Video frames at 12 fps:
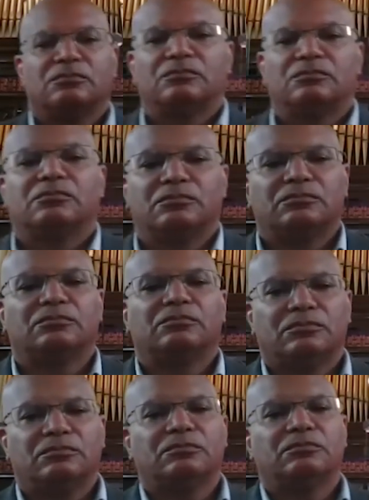
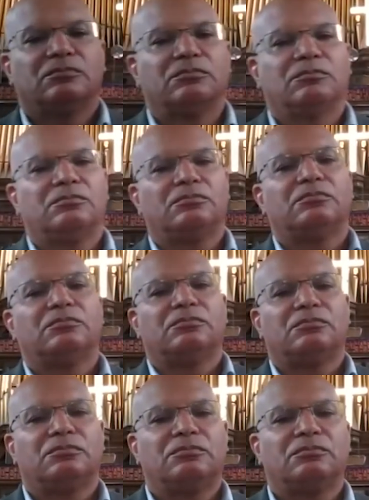
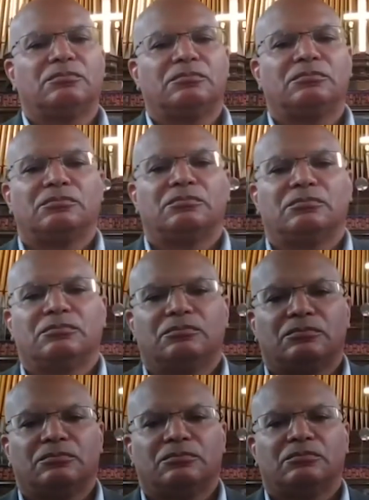
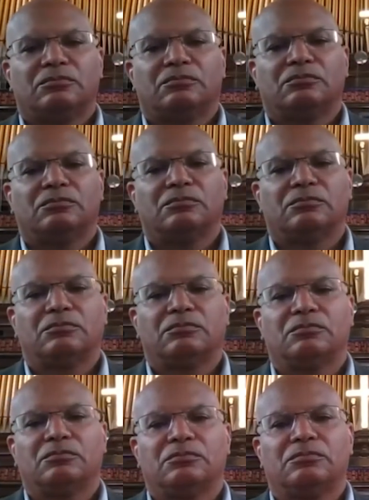
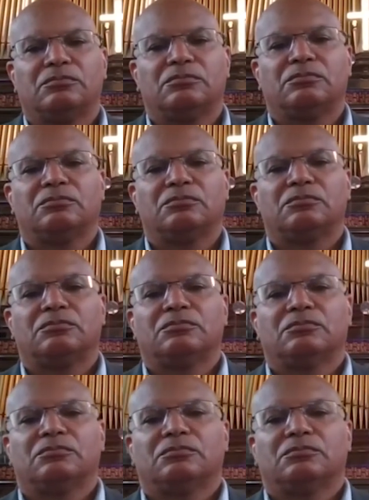This person isn't speaking.